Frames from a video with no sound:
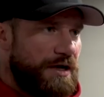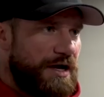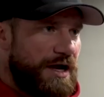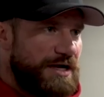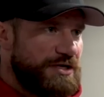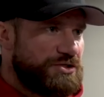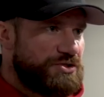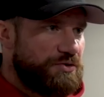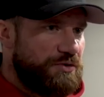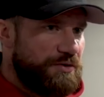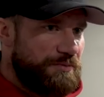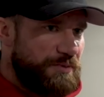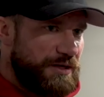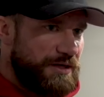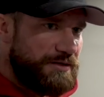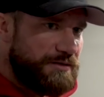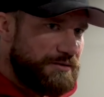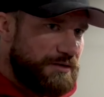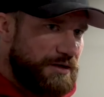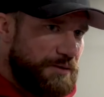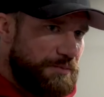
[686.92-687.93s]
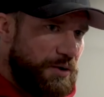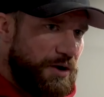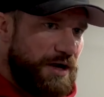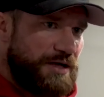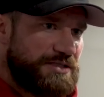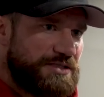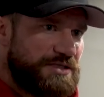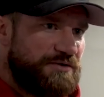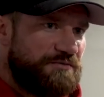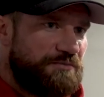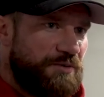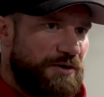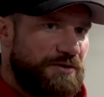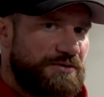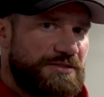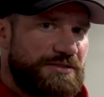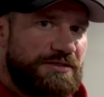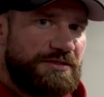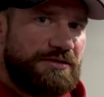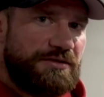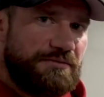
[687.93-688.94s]
I enjoy being a positive
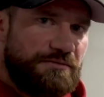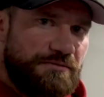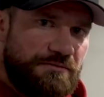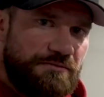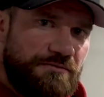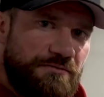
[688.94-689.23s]
person and